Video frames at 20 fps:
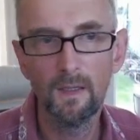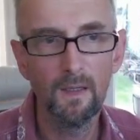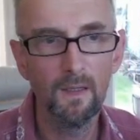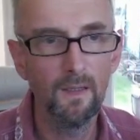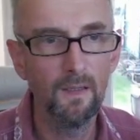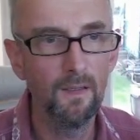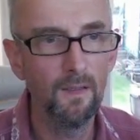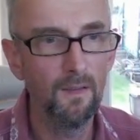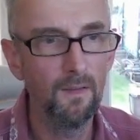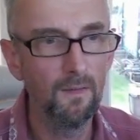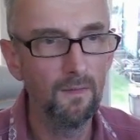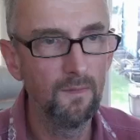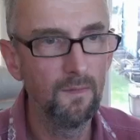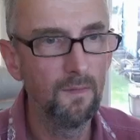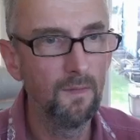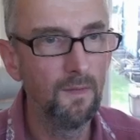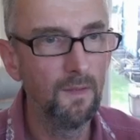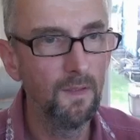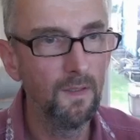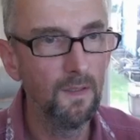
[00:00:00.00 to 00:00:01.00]
is
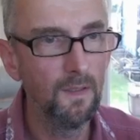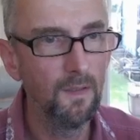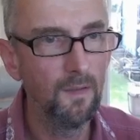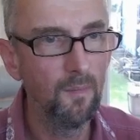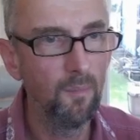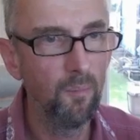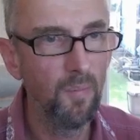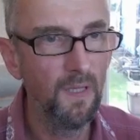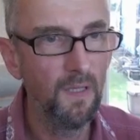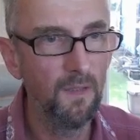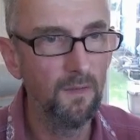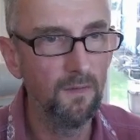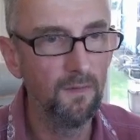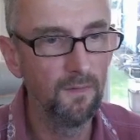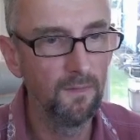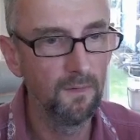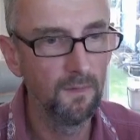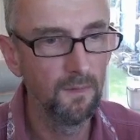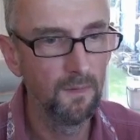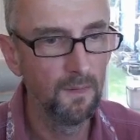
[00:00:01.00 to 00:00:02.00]
the
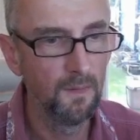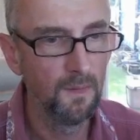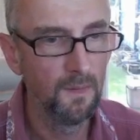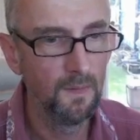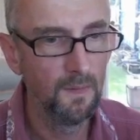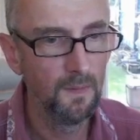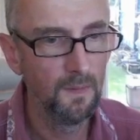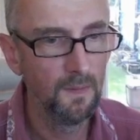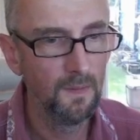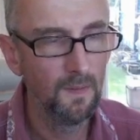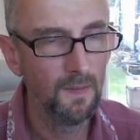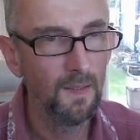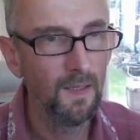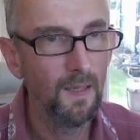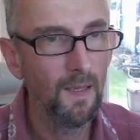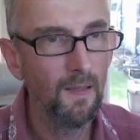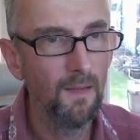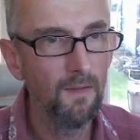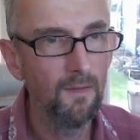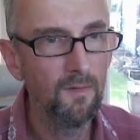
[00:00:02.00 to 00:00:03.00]
PIDs,
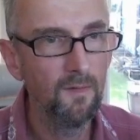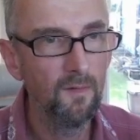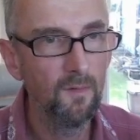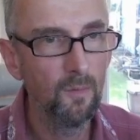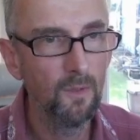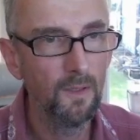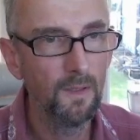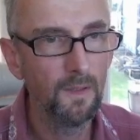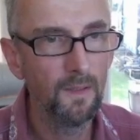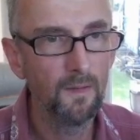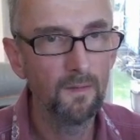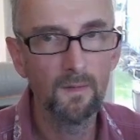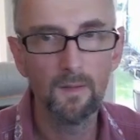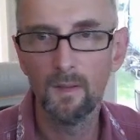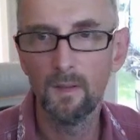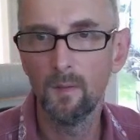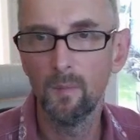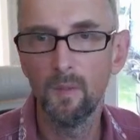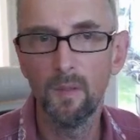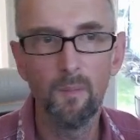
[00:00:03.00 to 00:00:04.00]
and this is where it gets a
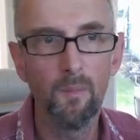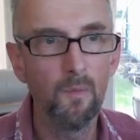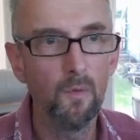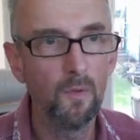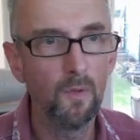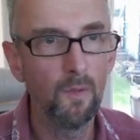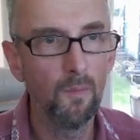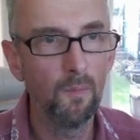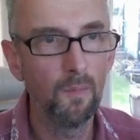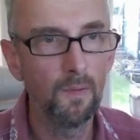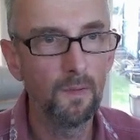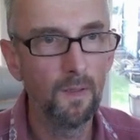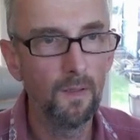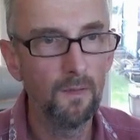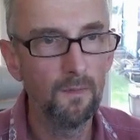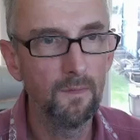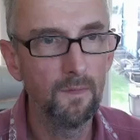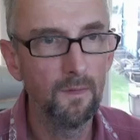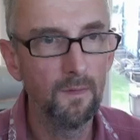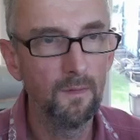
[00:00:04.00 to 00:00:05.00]
little bit more
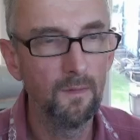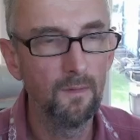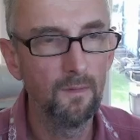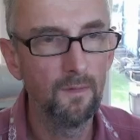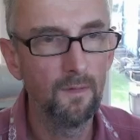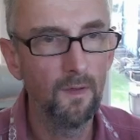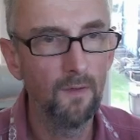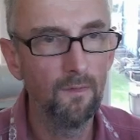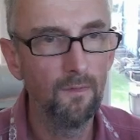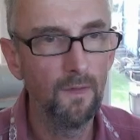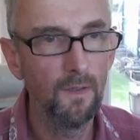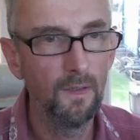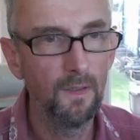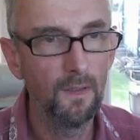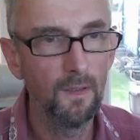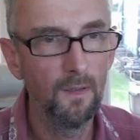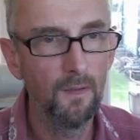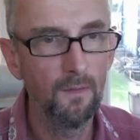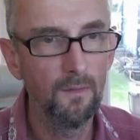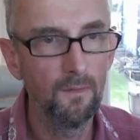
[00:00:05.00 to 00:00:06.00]
complicated. So if I
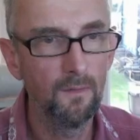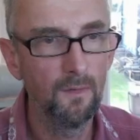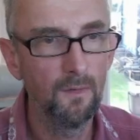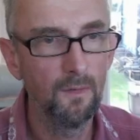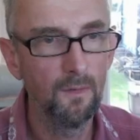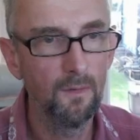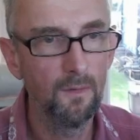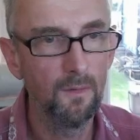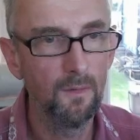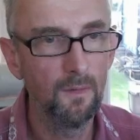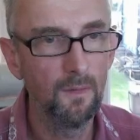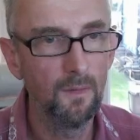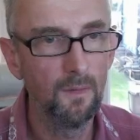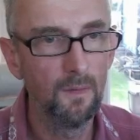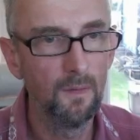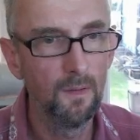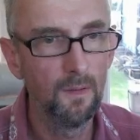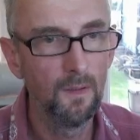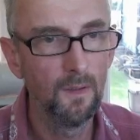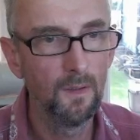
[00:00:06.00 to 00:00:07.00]
go to
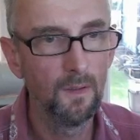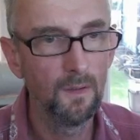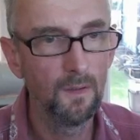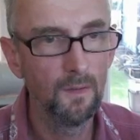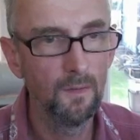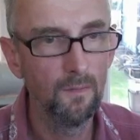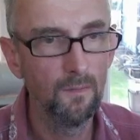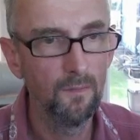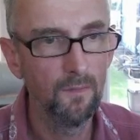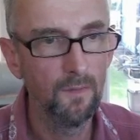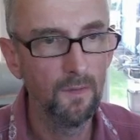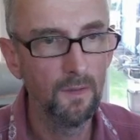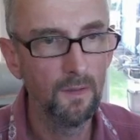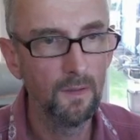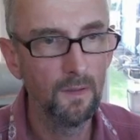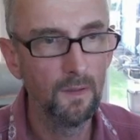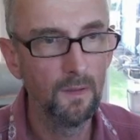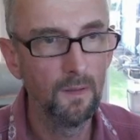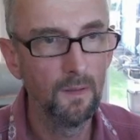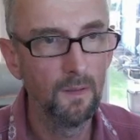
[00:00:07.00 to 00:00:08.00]
config,
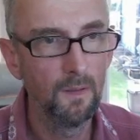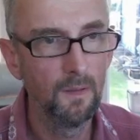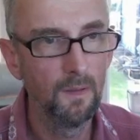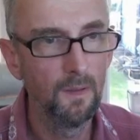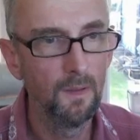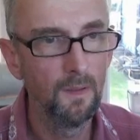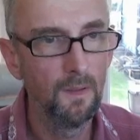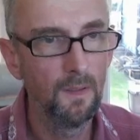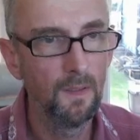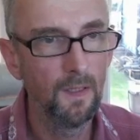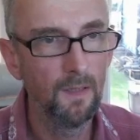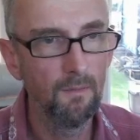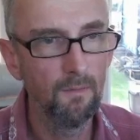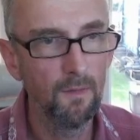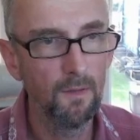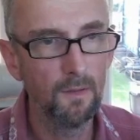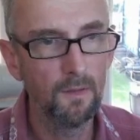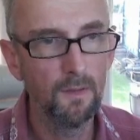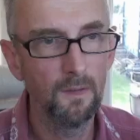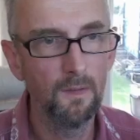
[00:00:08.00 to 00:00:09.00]
have a
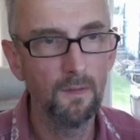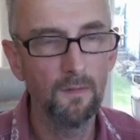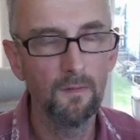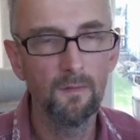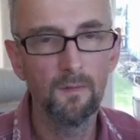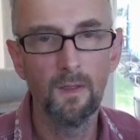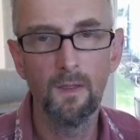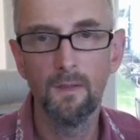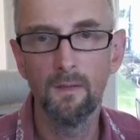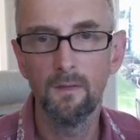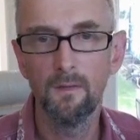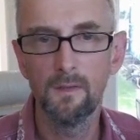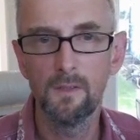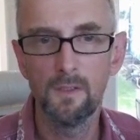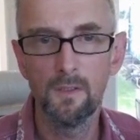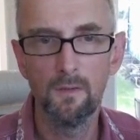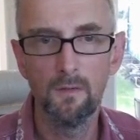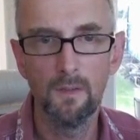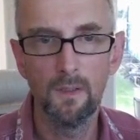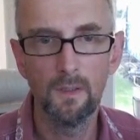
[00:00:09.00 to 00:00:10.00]
look at the extended
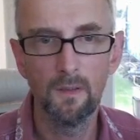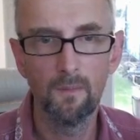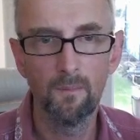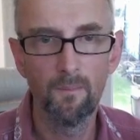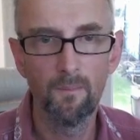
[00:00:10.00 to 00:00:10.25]
tuning.